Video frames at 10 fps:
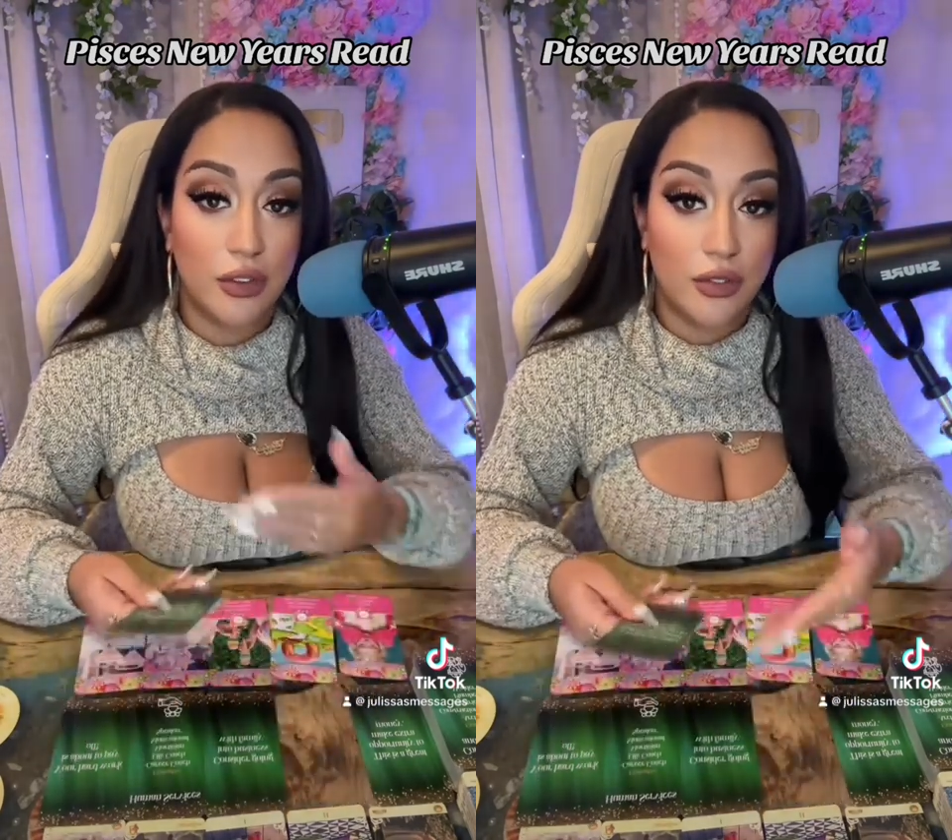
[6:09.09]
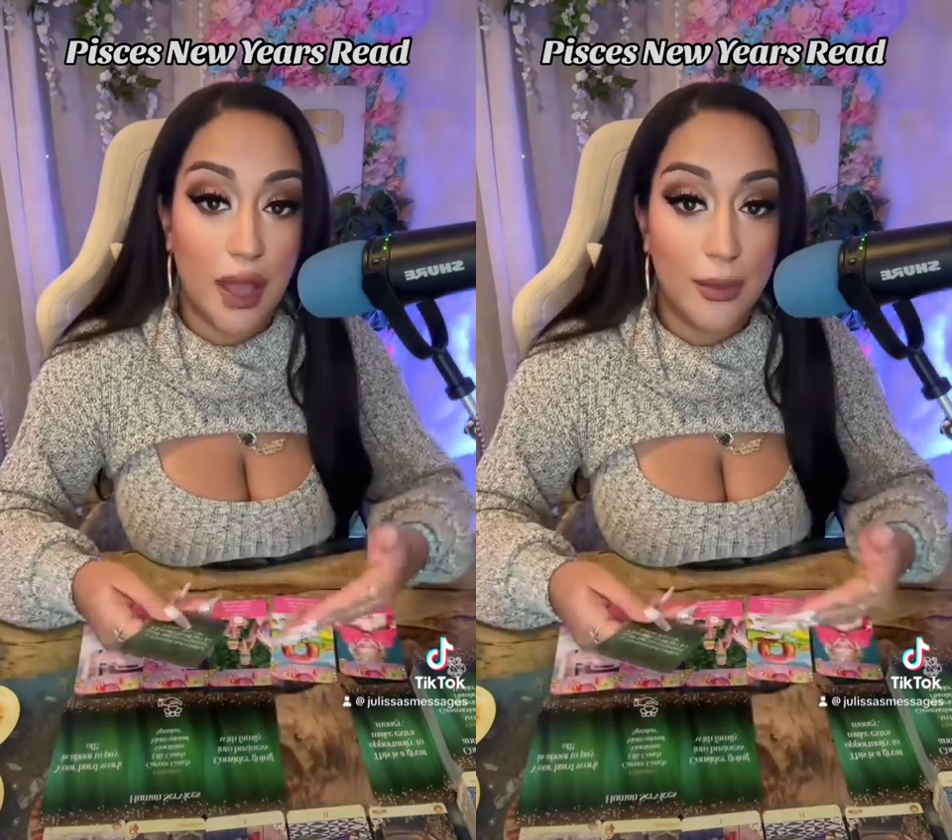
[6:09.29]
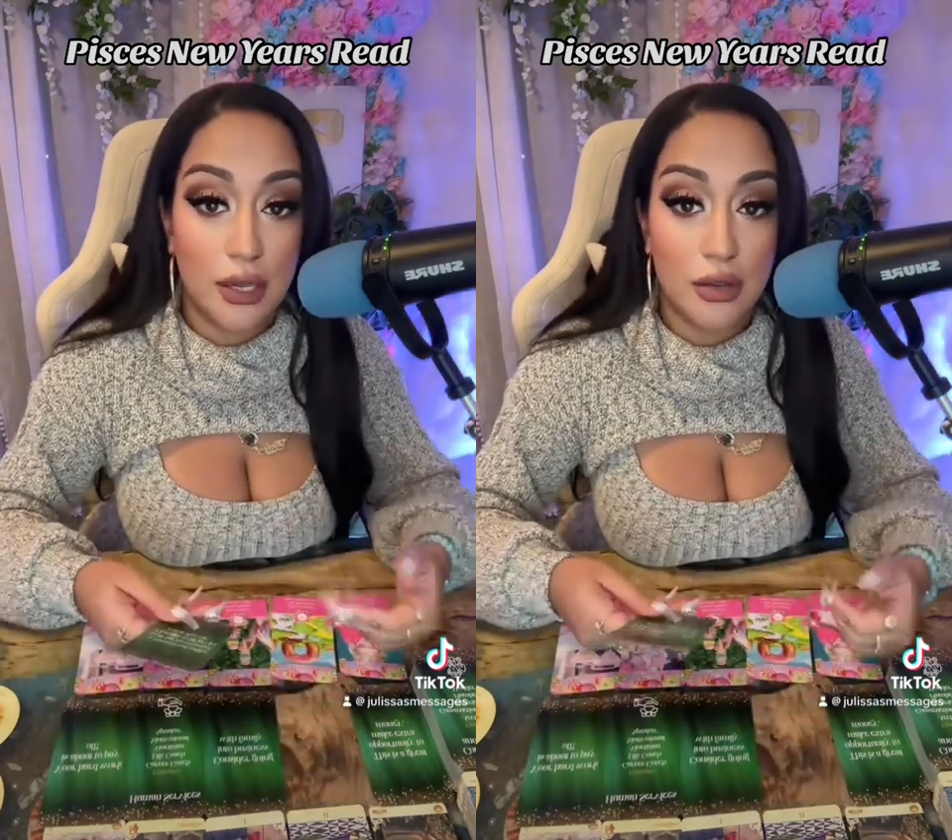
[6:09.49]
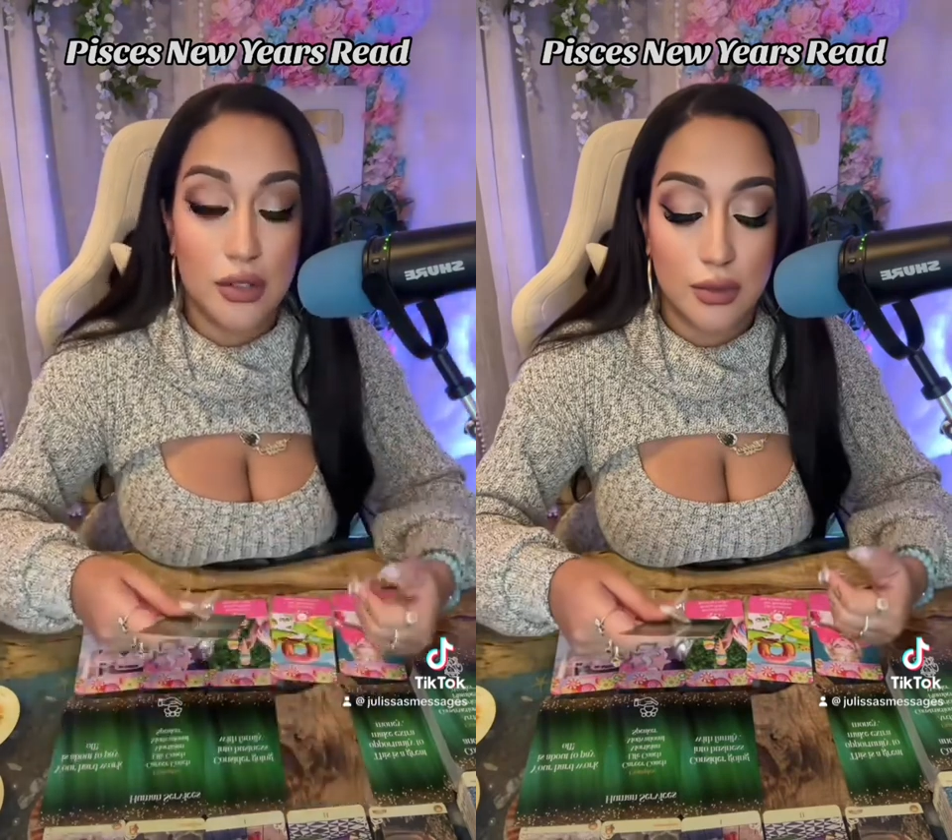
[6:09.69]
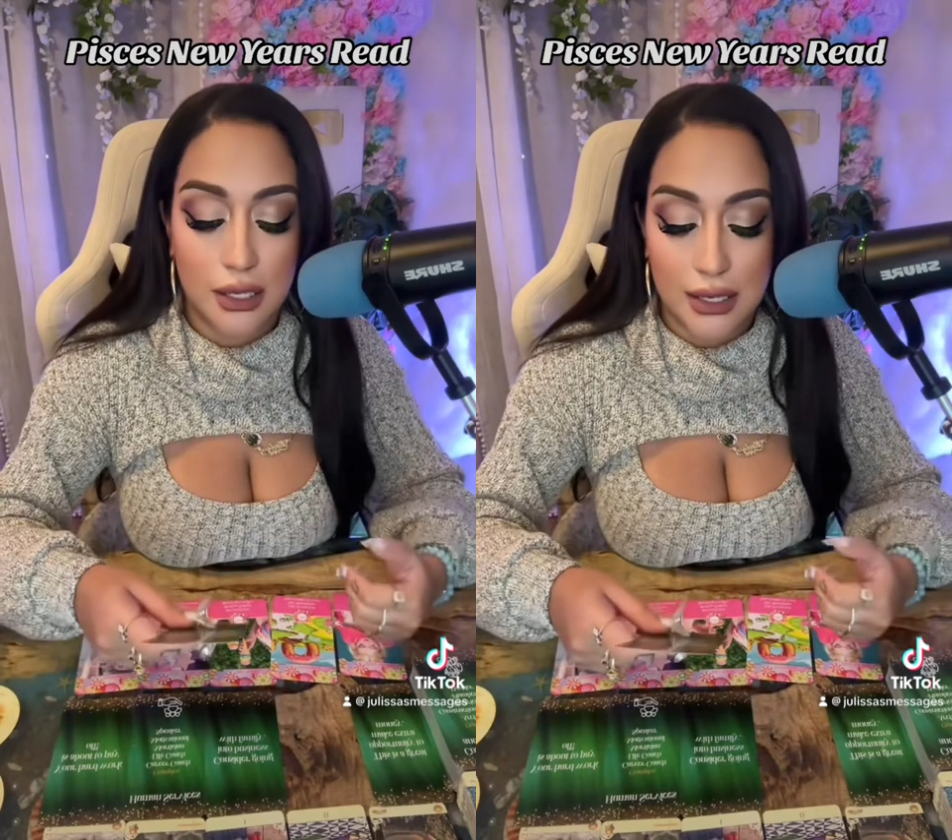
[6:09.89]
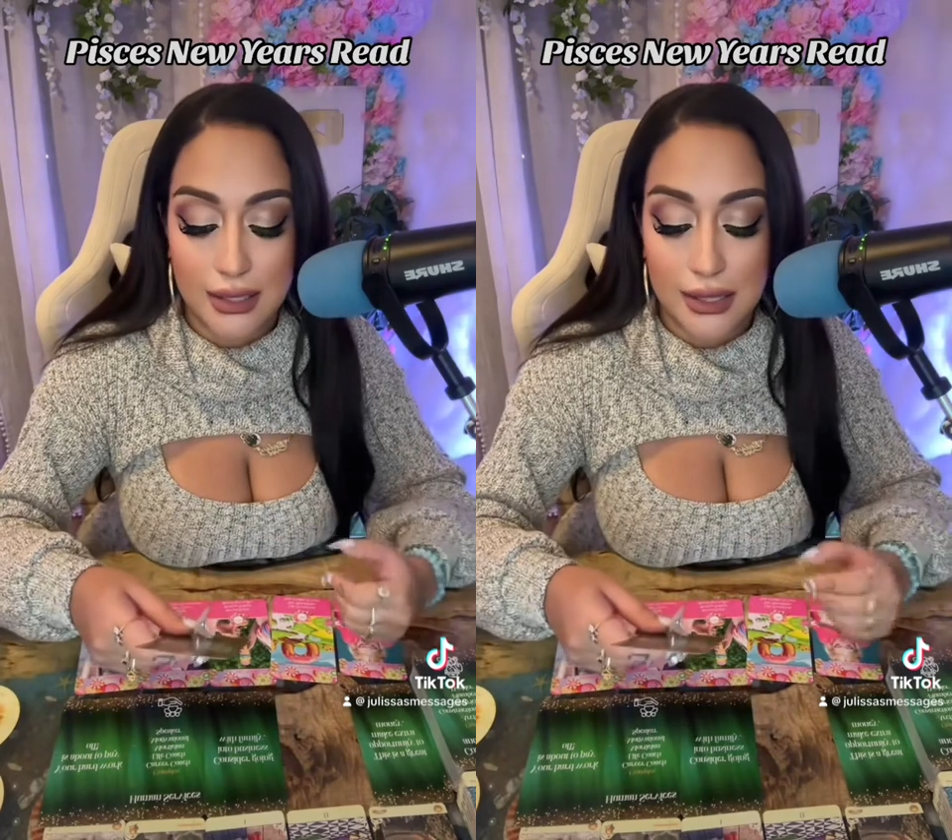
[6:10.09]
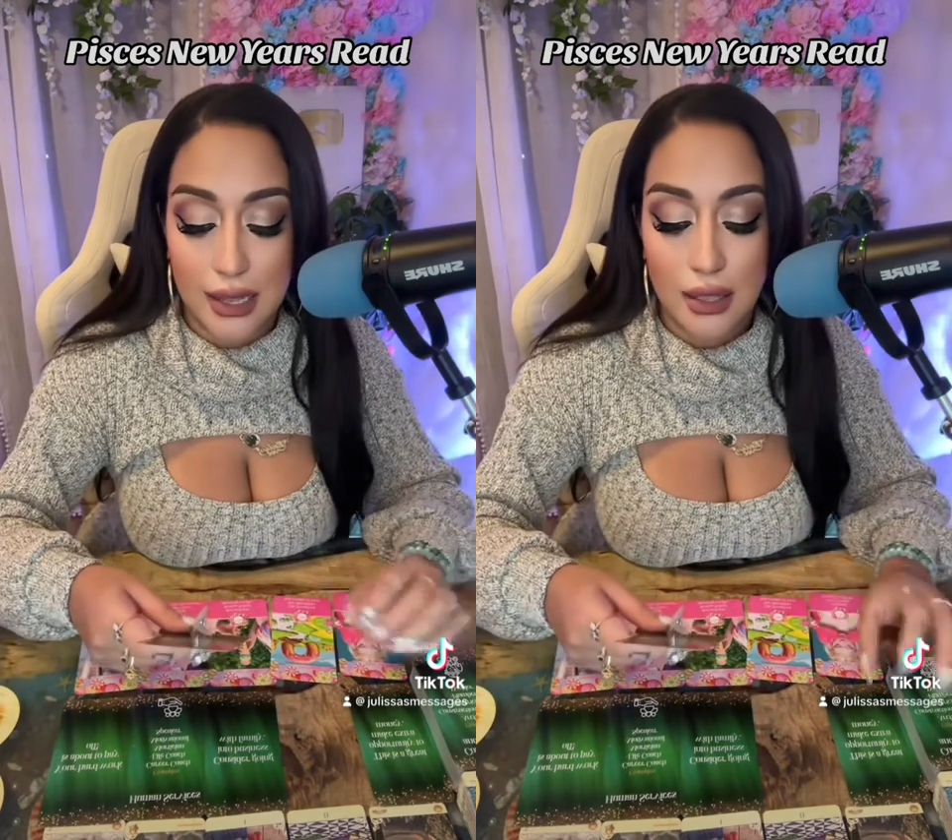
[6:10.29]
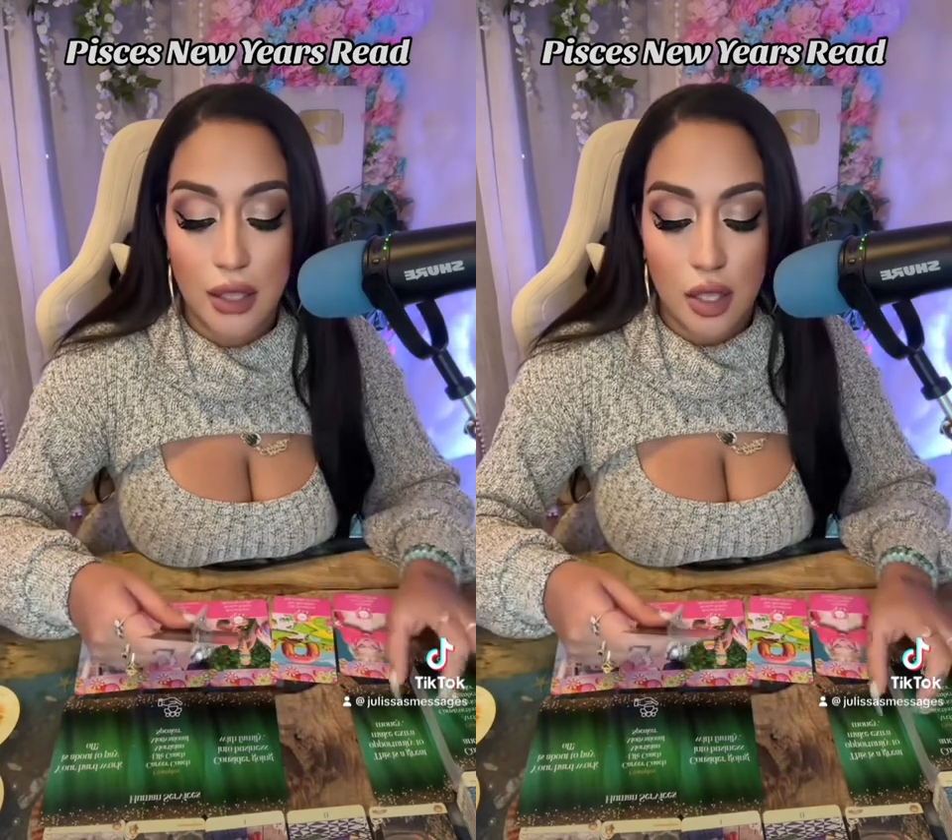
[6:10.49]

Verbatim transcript: family or something like that.